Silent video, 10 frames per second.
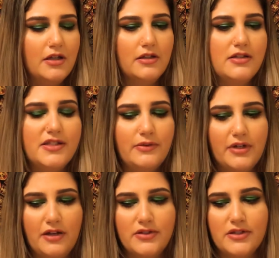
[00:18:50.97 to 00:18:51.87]
Let's see
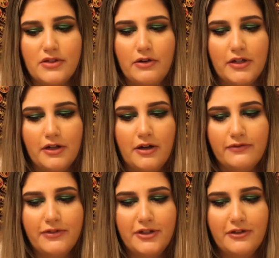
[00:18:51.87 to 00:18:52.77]
what else is going on
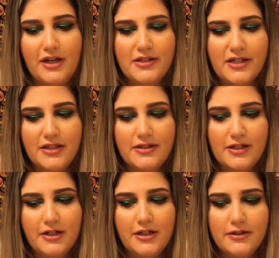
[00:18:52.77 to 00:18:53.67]
for you guys,
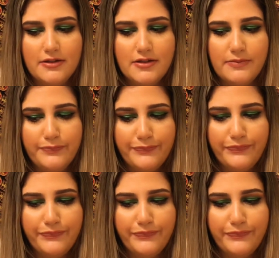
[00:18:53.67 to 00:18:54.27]
Cancerians.